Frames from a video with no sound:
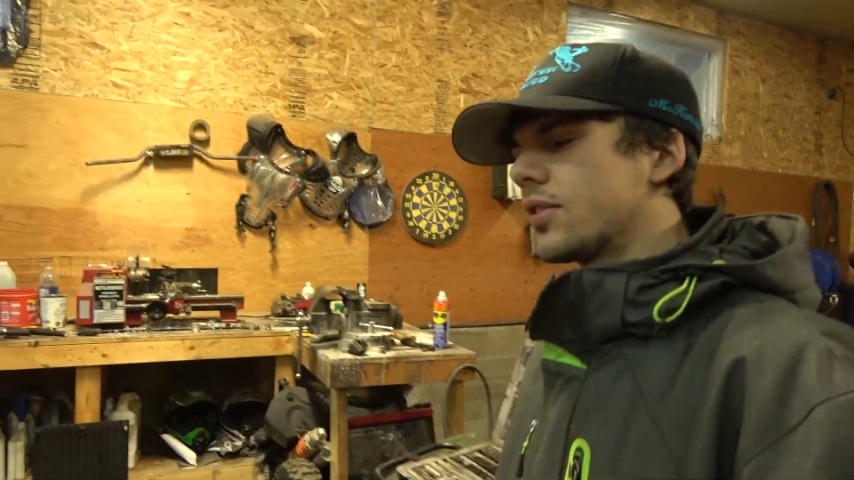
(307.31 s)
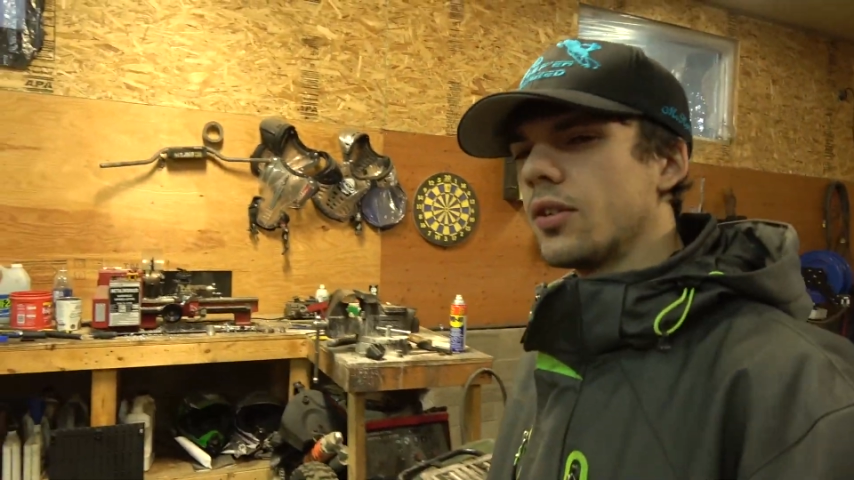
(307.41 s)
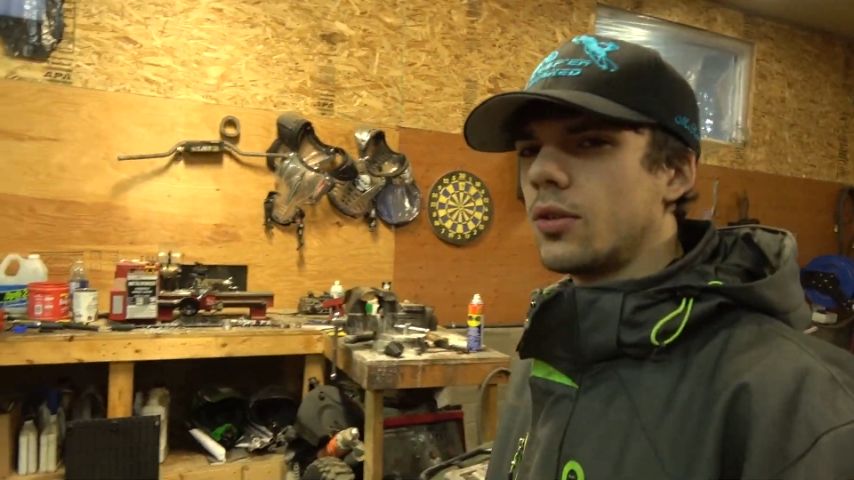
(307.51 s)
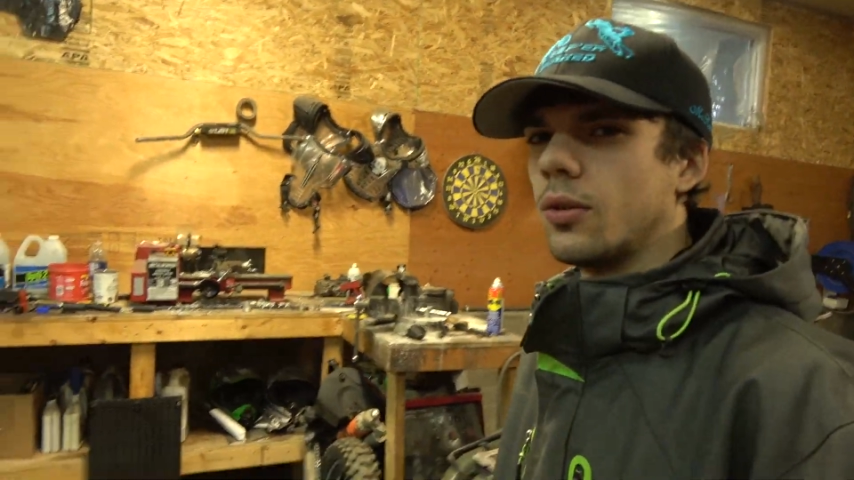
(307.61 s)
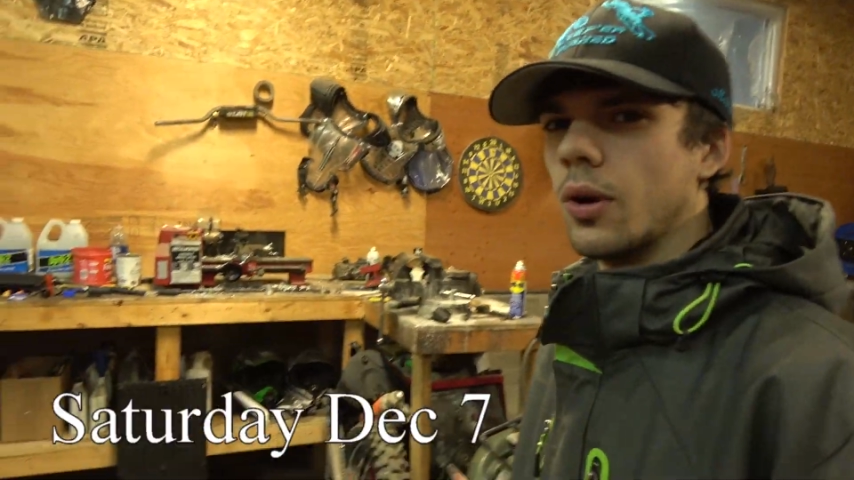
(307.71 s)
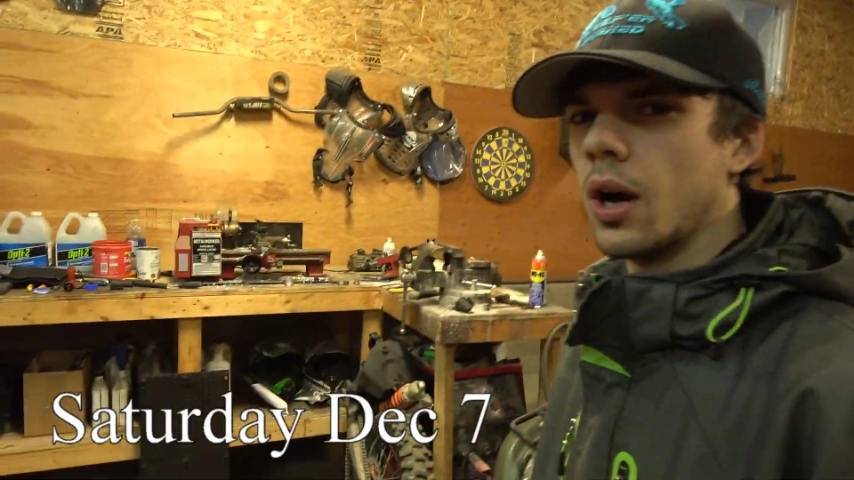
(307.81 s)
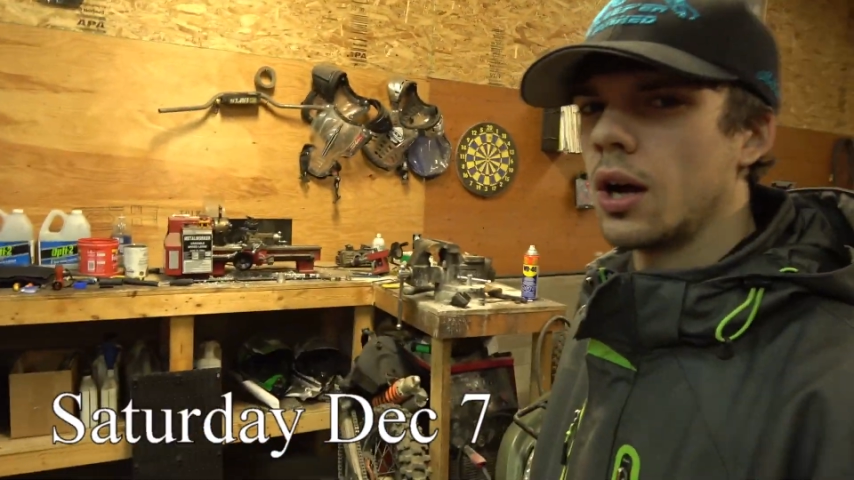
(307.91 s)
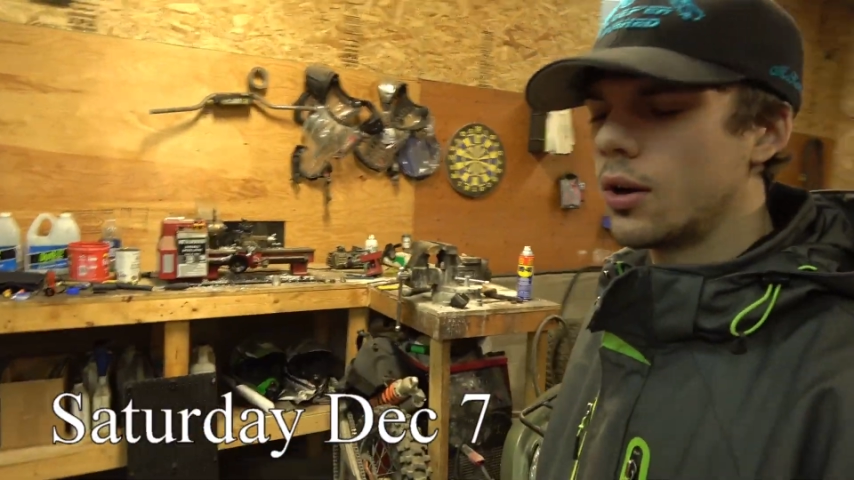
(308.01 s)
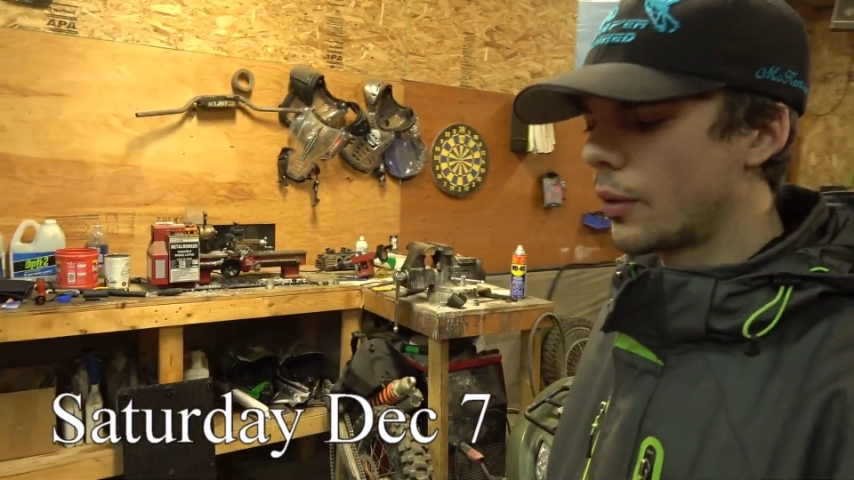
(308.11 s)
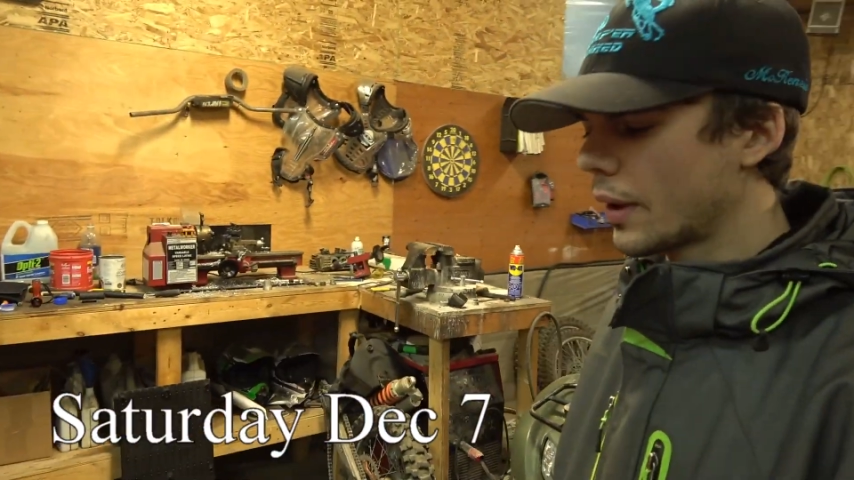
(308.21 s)
So
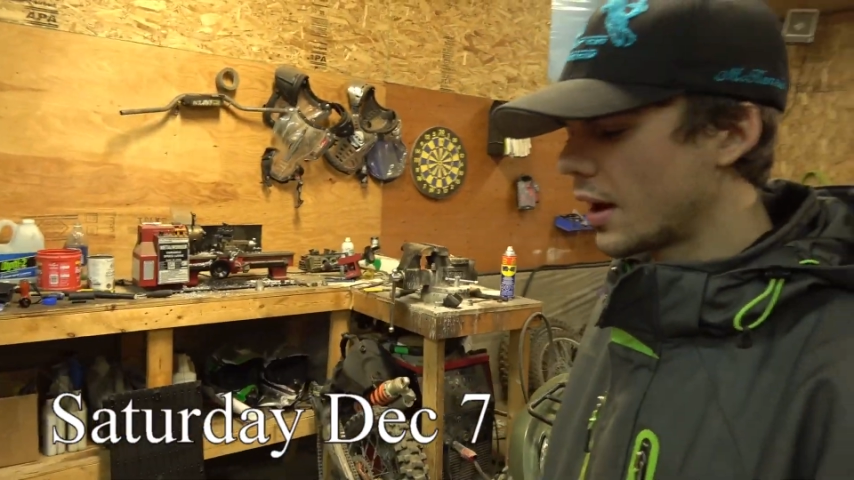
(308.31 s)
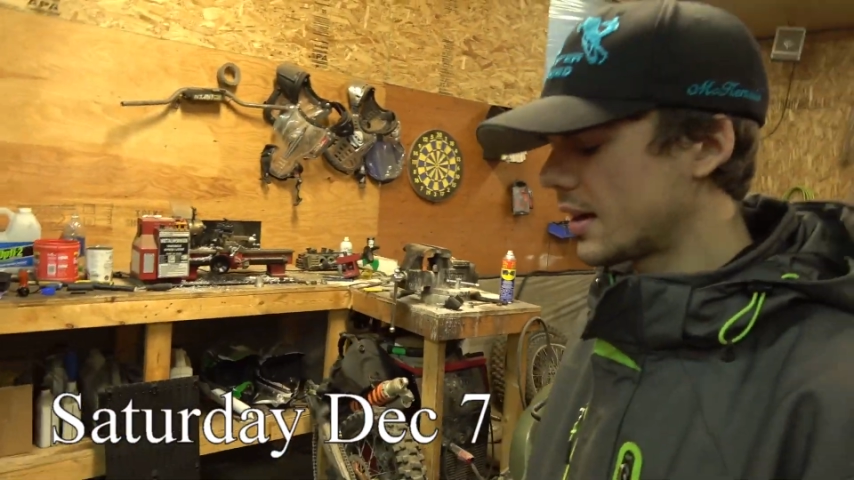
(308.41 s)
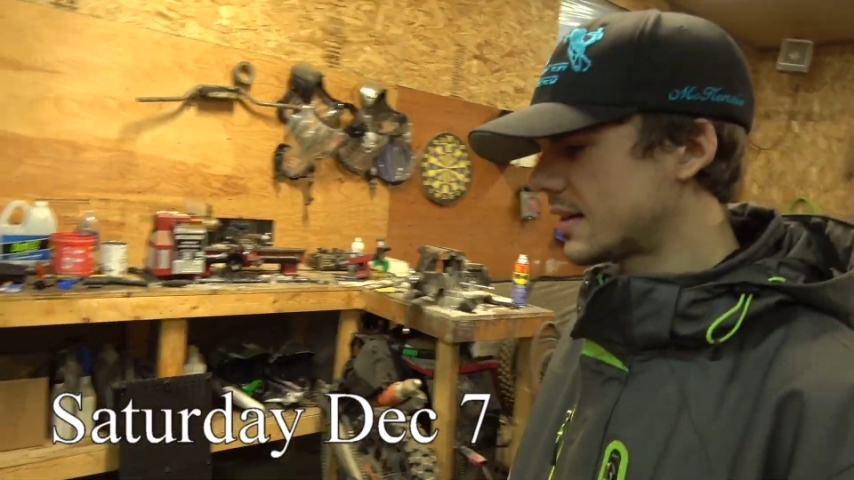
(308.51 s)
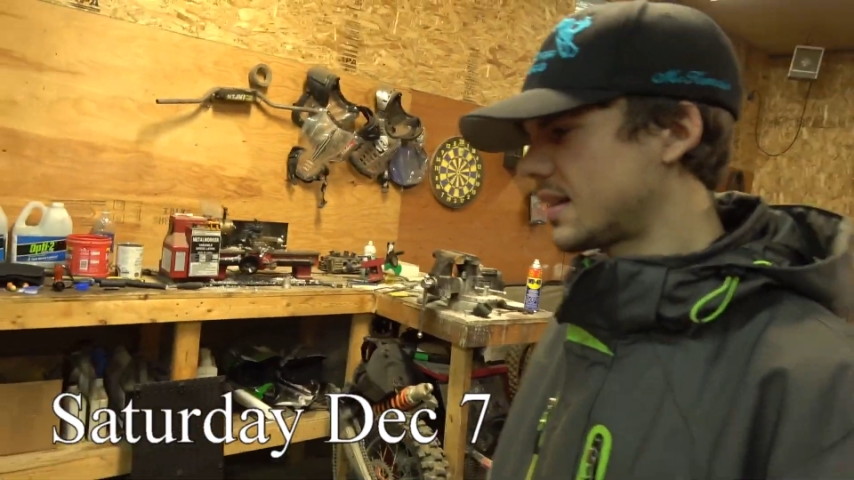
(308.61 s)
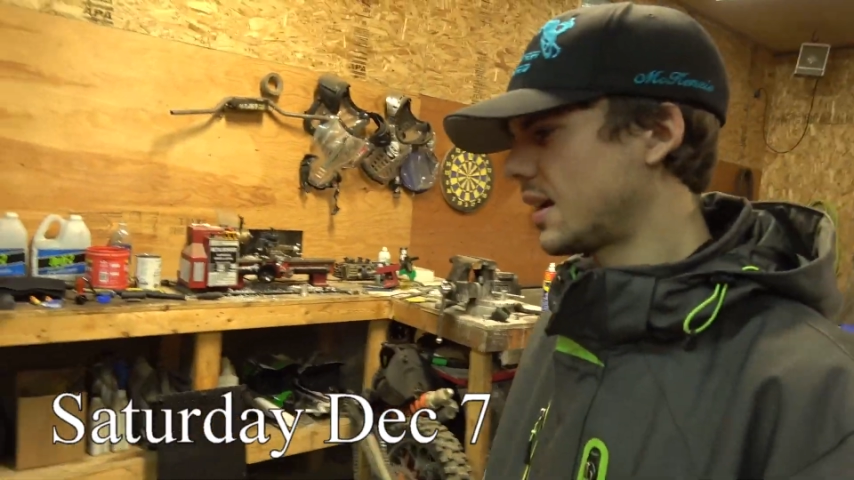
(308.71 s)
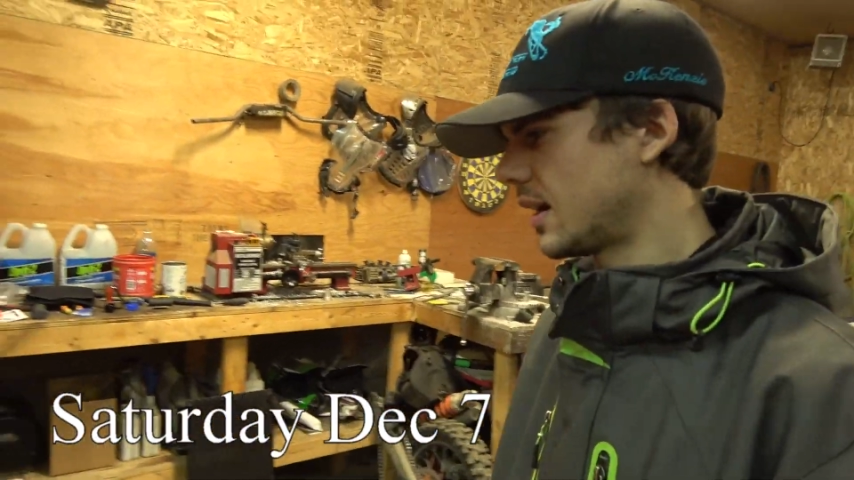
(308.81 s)
we got